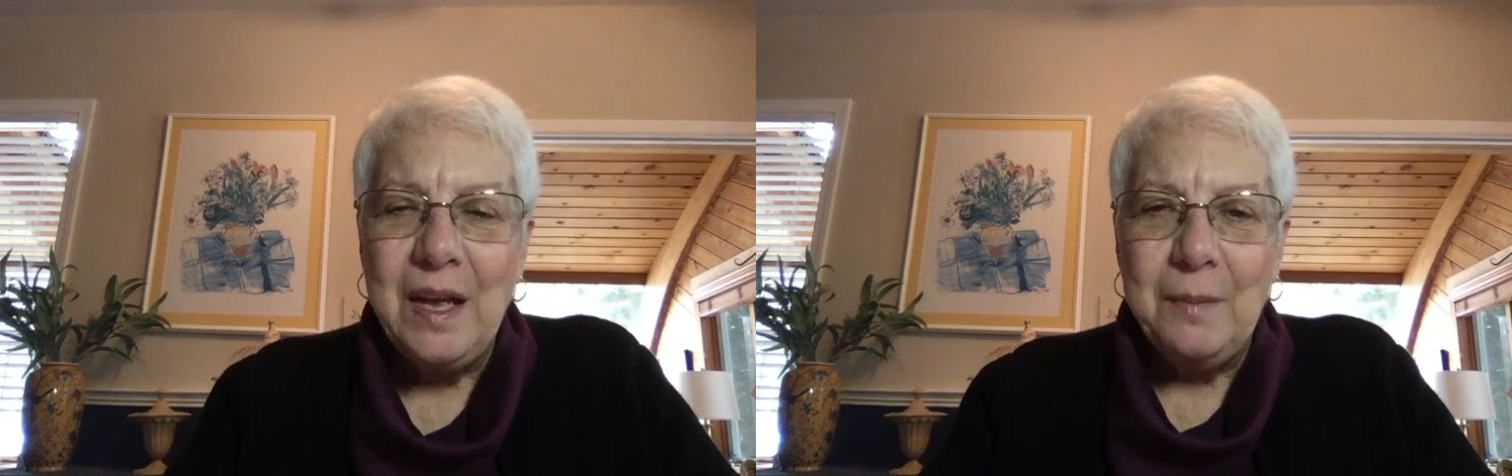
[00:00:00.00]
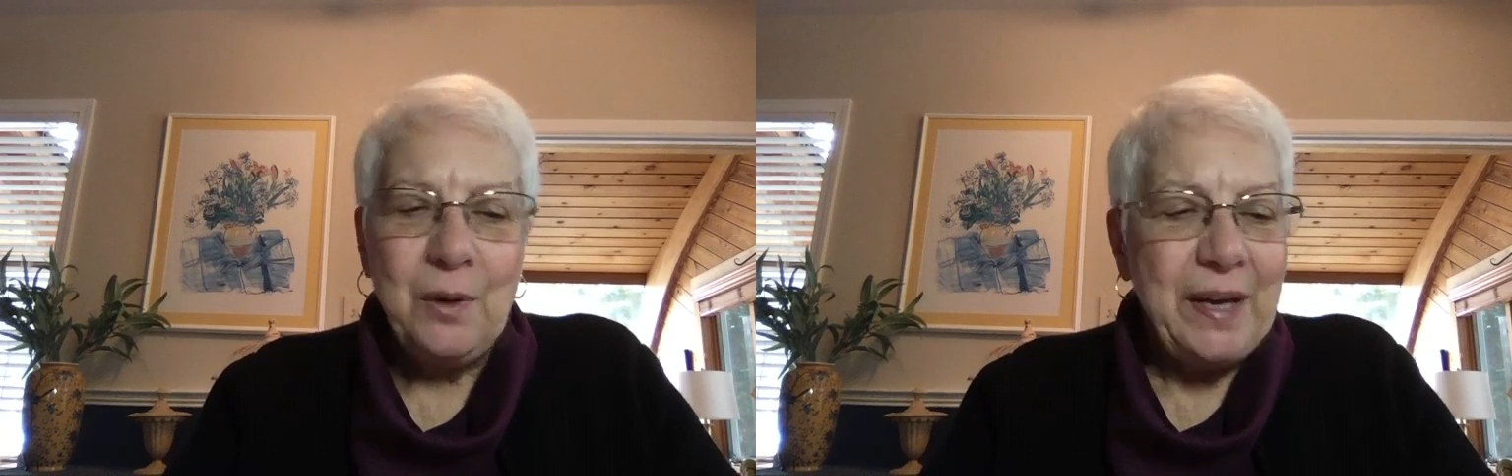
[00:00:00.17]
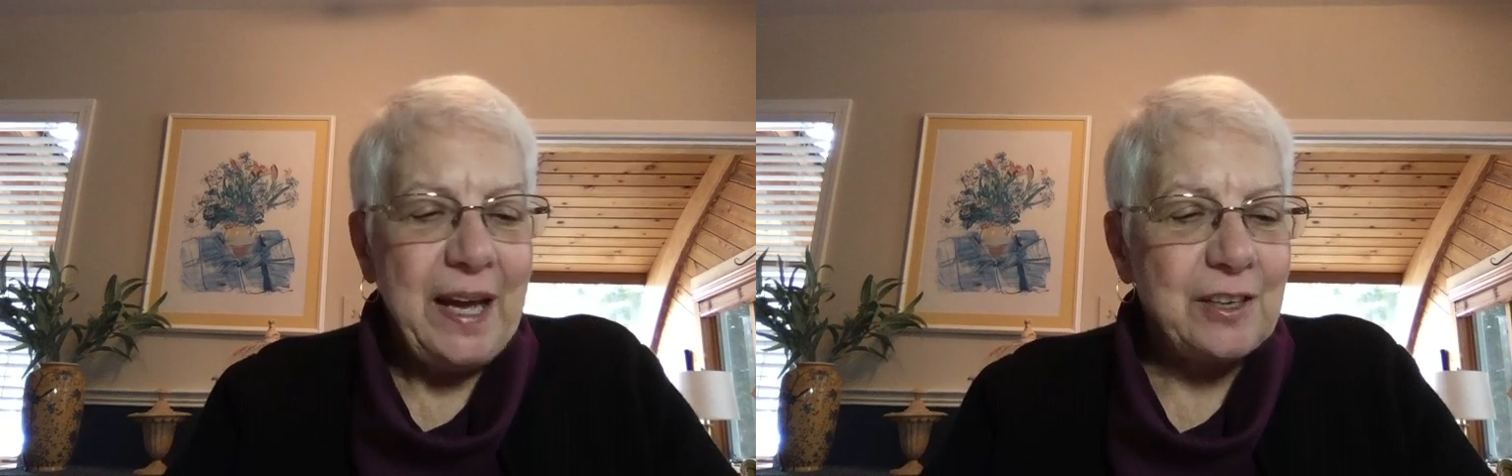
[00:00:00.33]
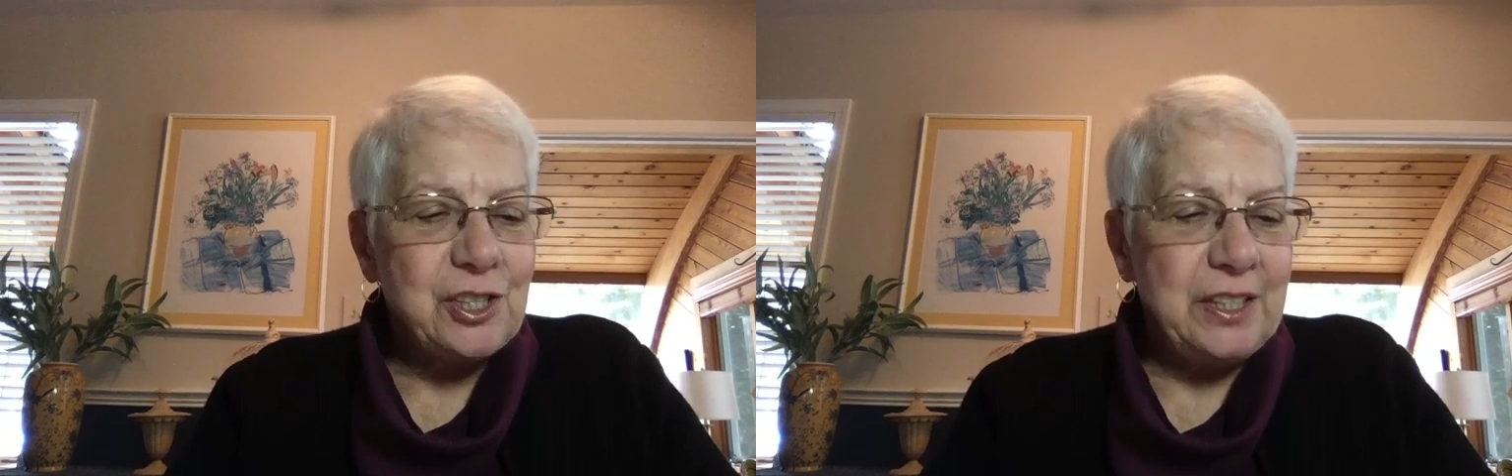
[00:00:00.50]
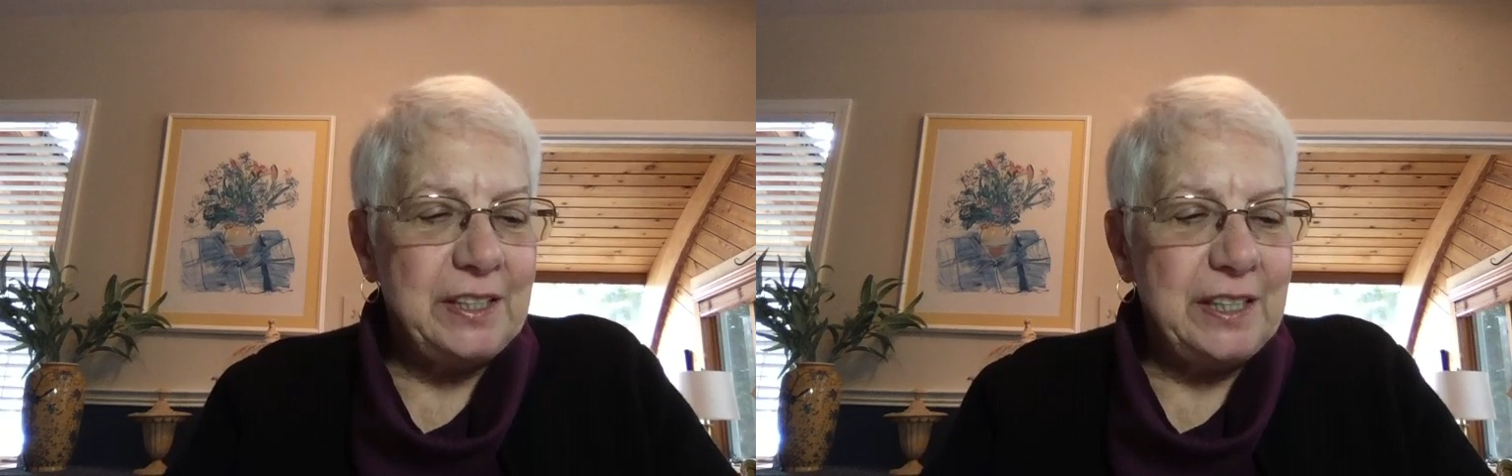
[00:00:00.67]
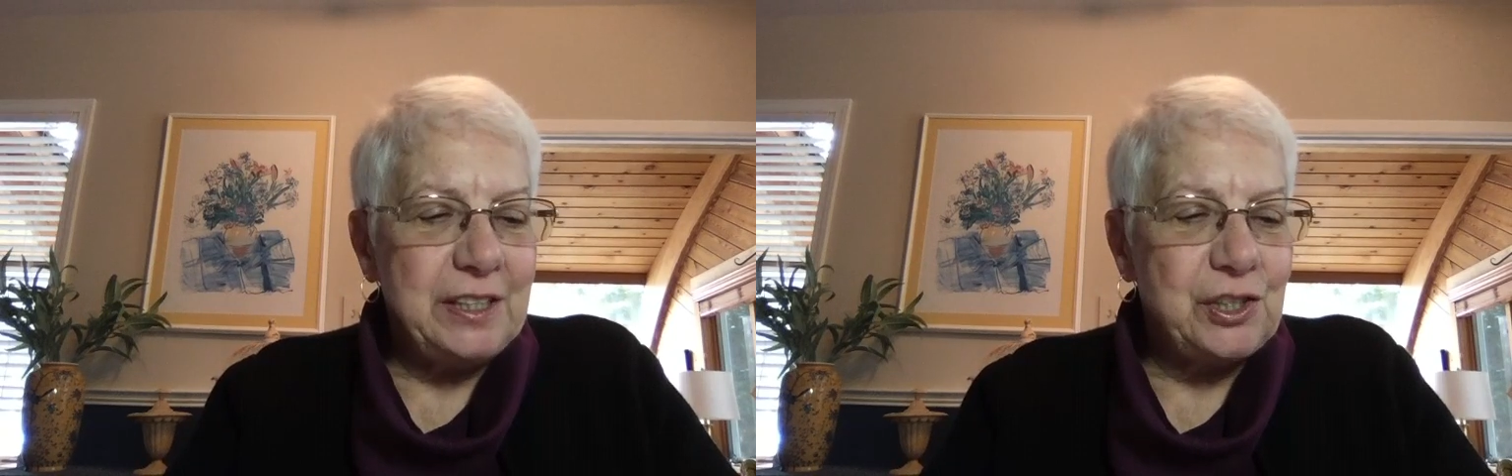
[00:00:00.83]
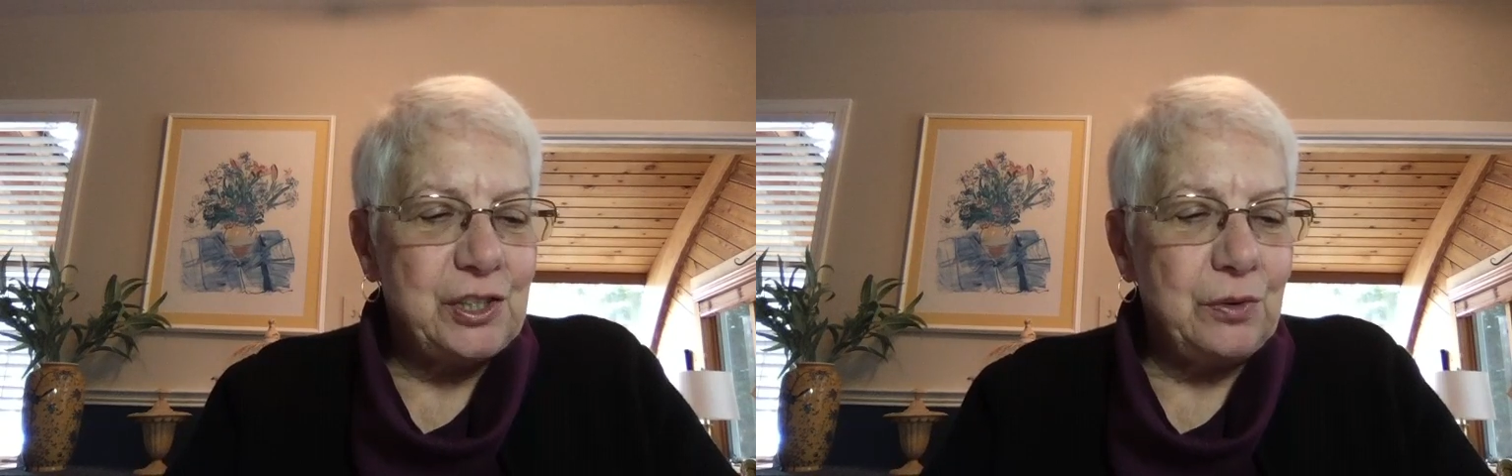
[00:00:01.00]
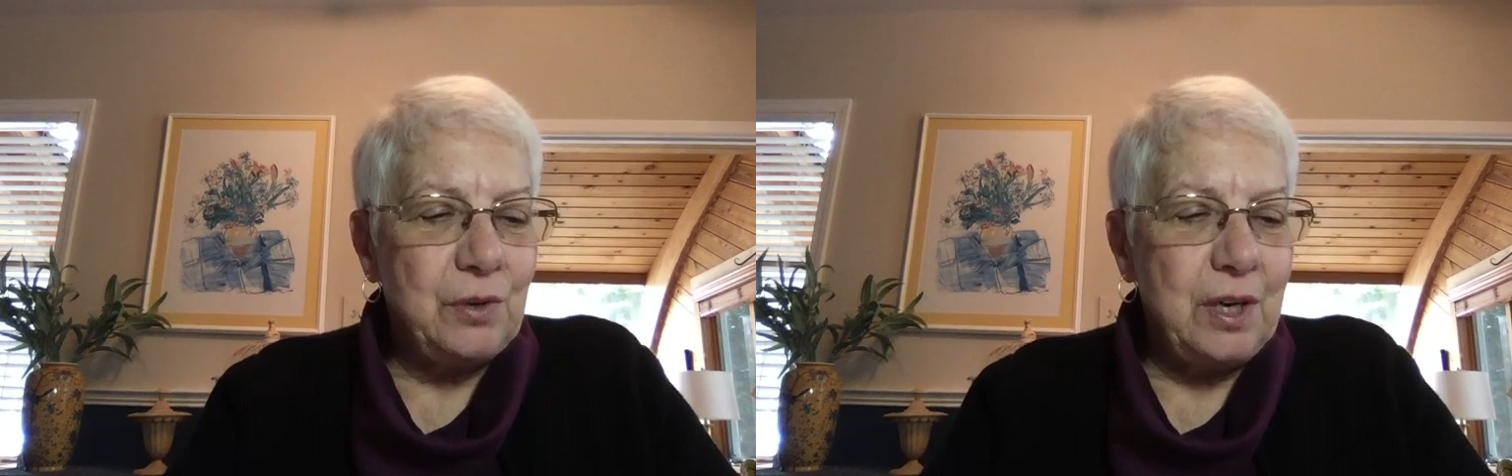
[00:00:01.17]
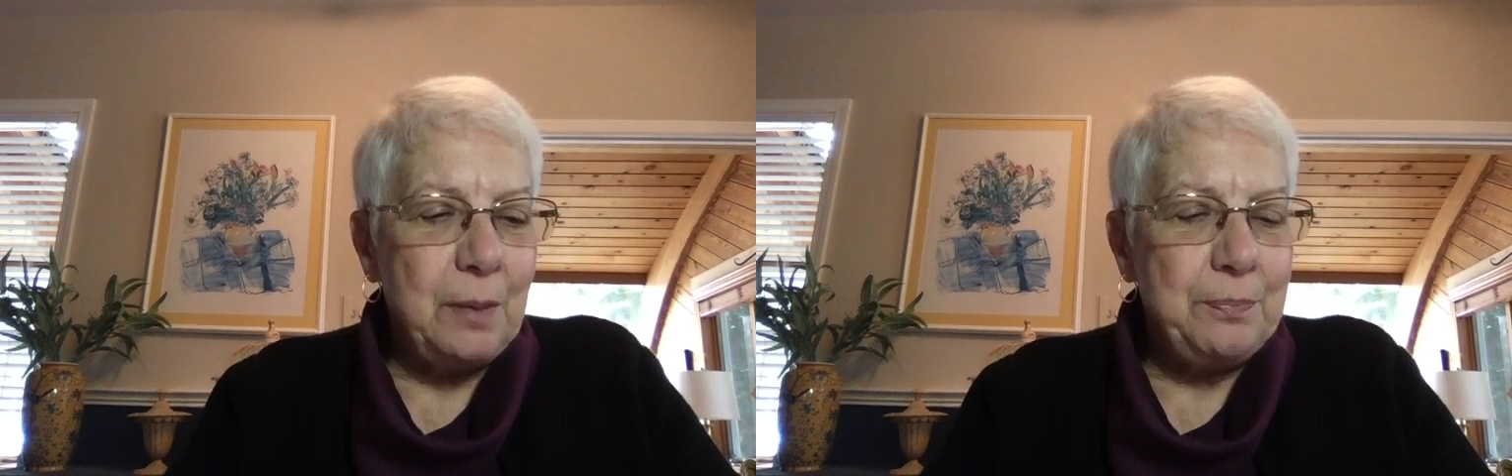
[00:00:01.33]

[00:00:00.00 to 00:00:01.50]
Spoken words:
but we actually need to